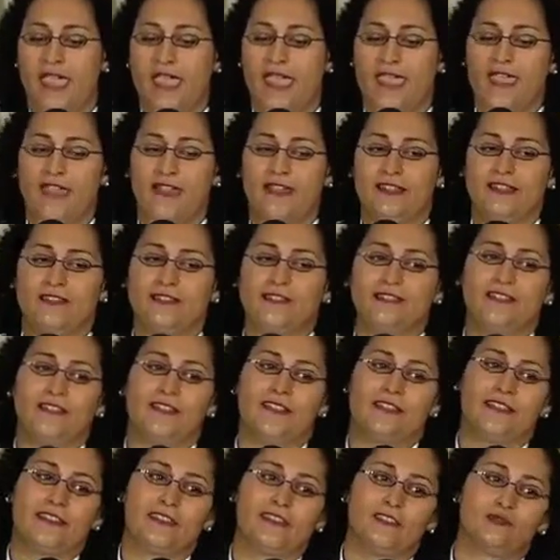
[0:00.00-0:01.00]
And
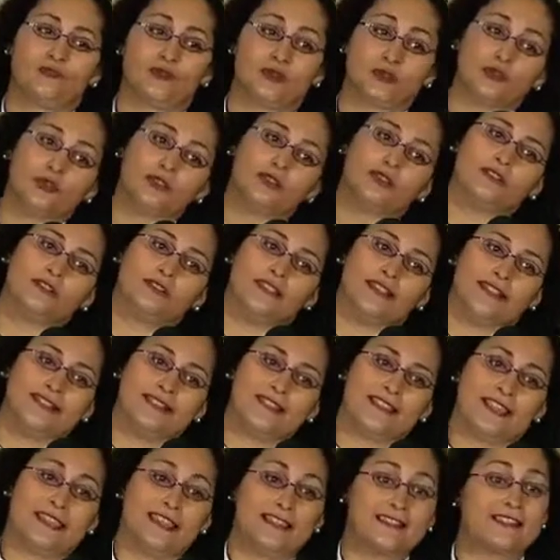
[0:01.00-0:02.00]
the rule
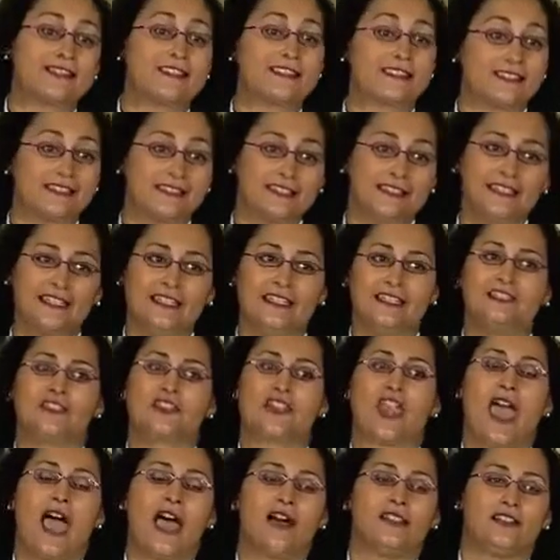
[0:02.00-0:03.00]
is instantly
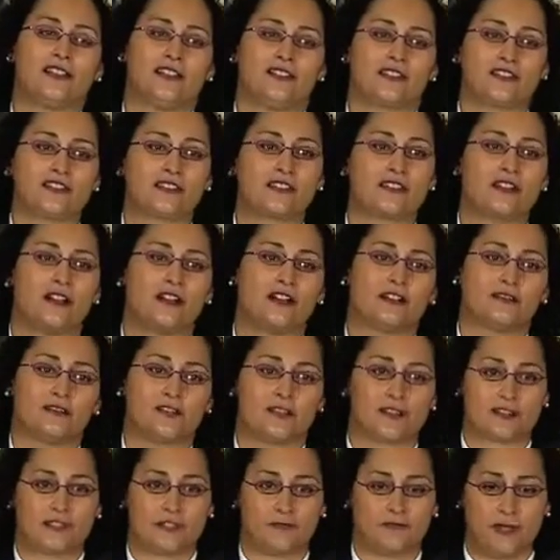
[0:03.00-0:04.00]
challenged on
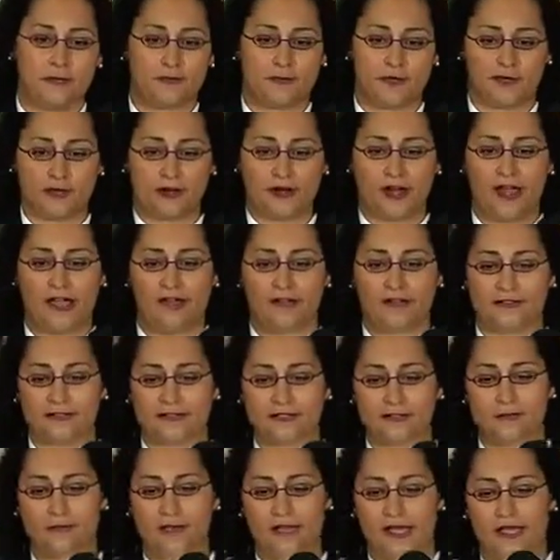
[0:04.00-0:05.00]
First Amendment
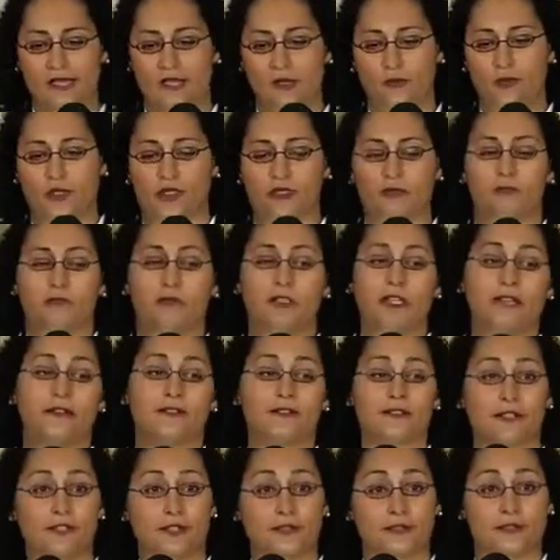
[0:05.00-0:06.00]
grounds by William
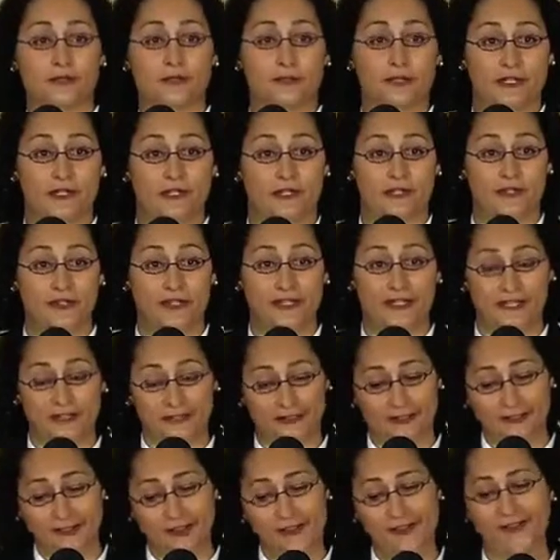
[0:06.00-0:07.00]
Blount, who's pictured
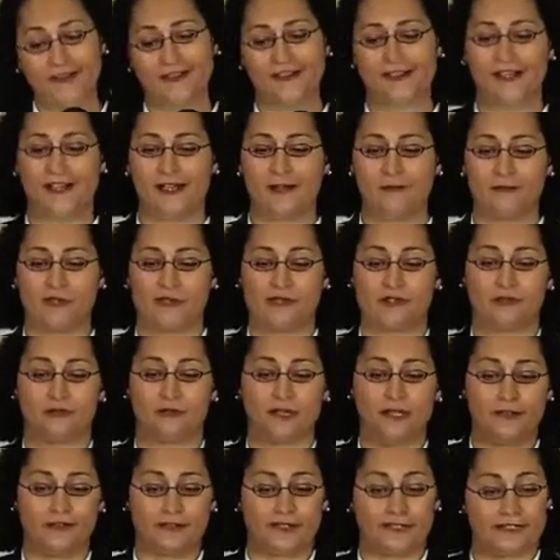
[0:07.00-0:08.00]
here. Mr.
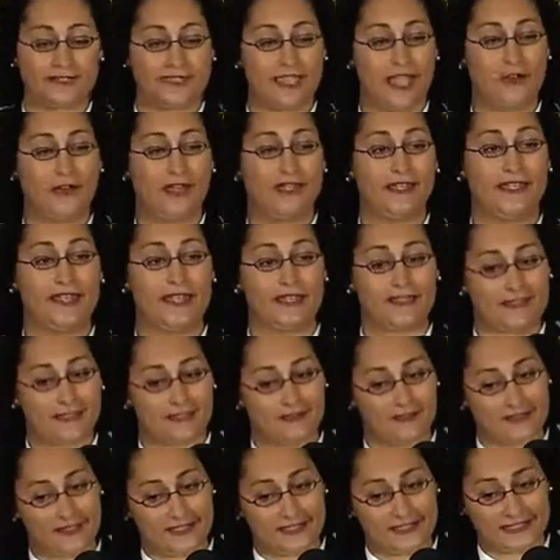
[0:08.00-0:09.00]
Blount is now a guest
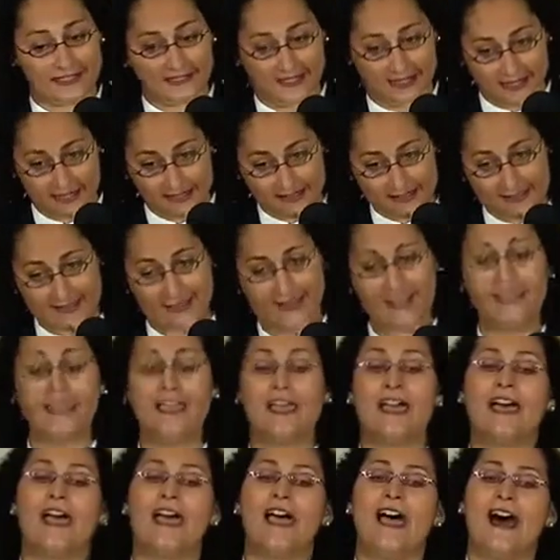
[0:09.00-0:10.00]
of the state
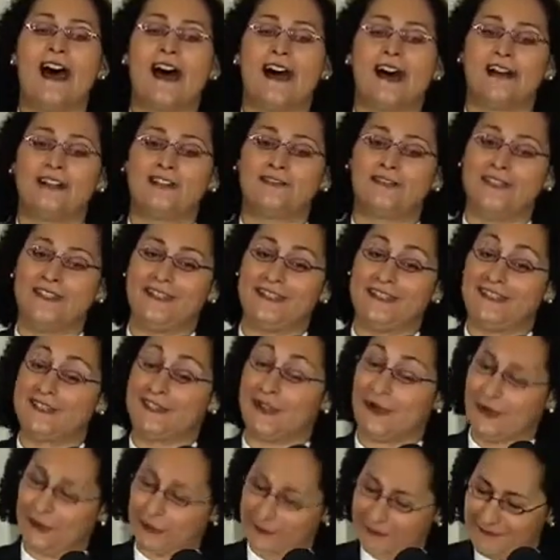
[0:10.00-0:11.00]
in his
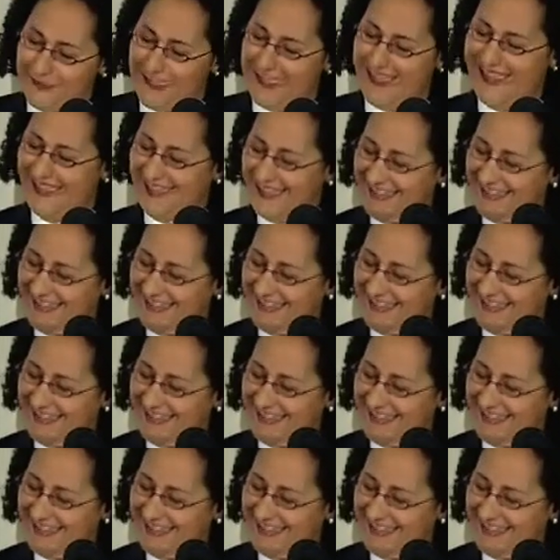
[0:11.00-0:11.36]
own